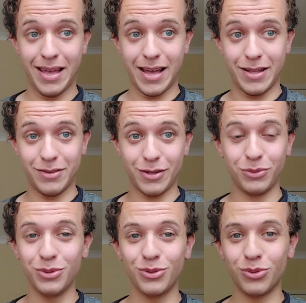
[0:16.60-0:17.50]
And I want
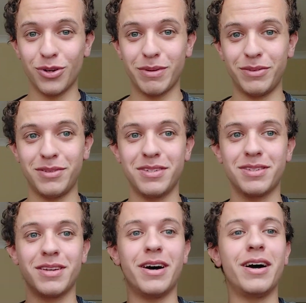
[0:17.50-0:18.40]
to talk about this.
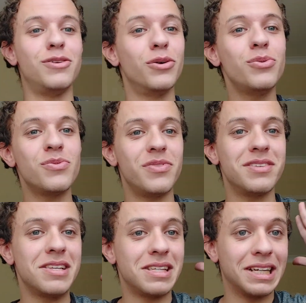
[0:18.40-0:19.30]
I know this
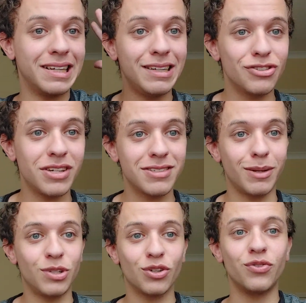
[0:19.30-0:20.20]
is a cliche
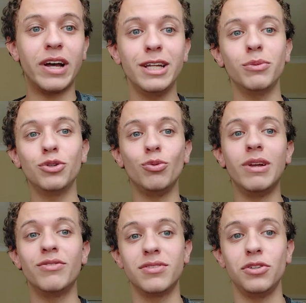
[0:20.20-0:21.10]
subject for anyone who
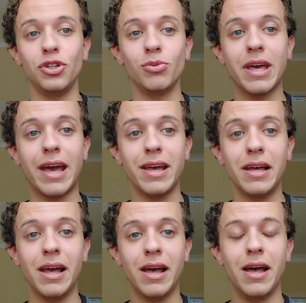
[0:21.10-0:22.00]
lives in the UK,
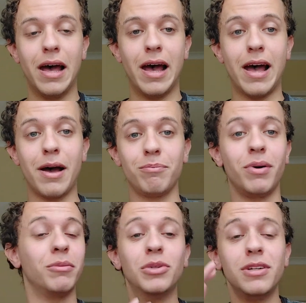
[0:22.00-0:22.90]
but
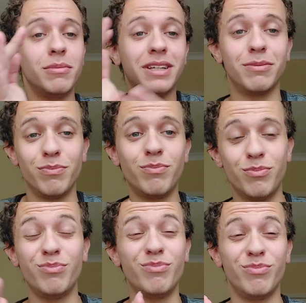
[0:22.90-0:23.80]
I'm going to make a
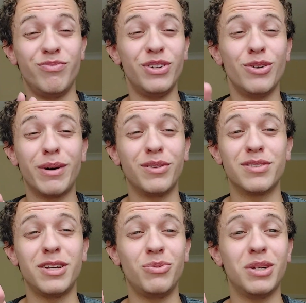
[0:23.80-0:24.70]
video about this
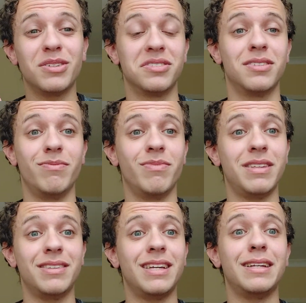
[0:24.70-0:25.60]
anyway because
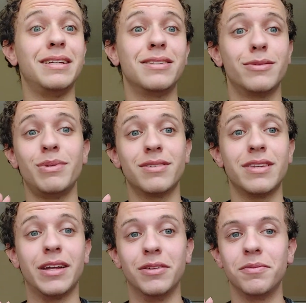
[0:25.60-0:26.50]
it needs to be
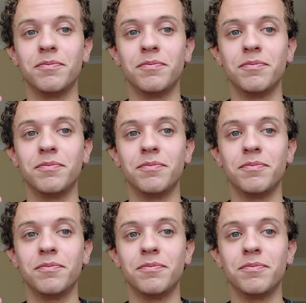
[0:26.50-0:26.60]
said.